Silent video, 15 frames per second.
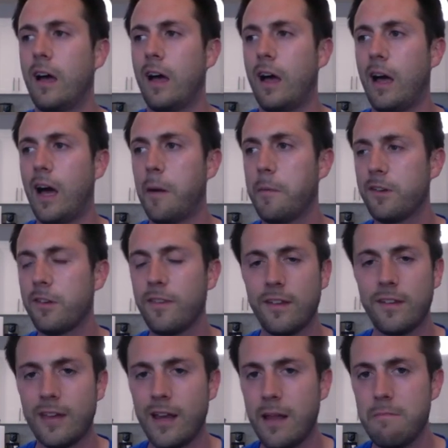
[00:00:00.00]
how much of this
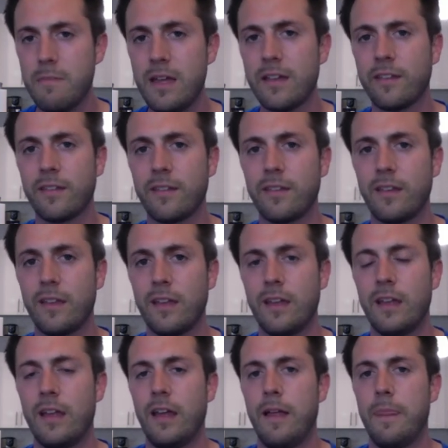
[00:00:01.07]
did I miss?
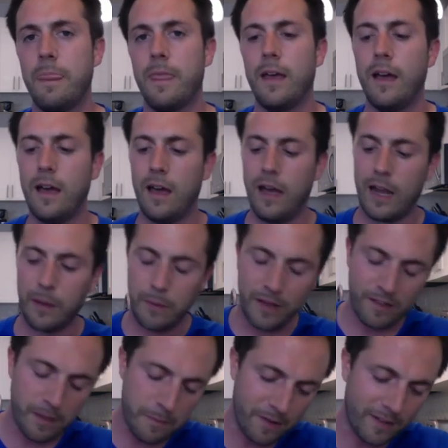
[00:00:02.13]
And I
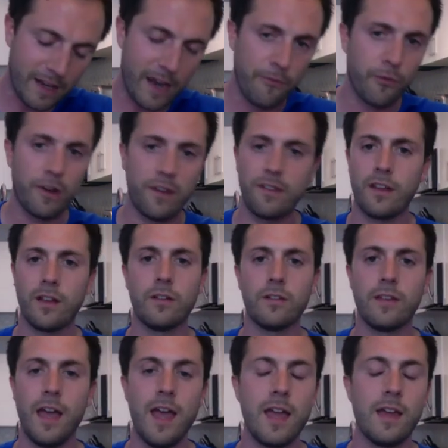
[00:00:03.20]
realized I missed it every single
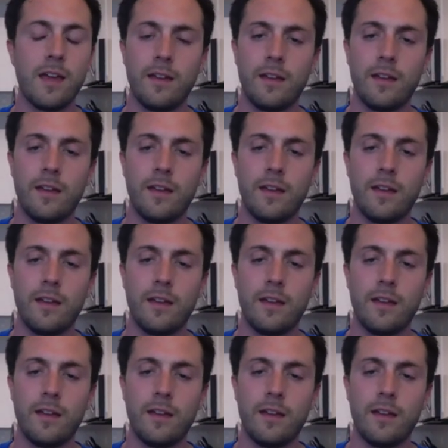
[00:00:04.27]
day.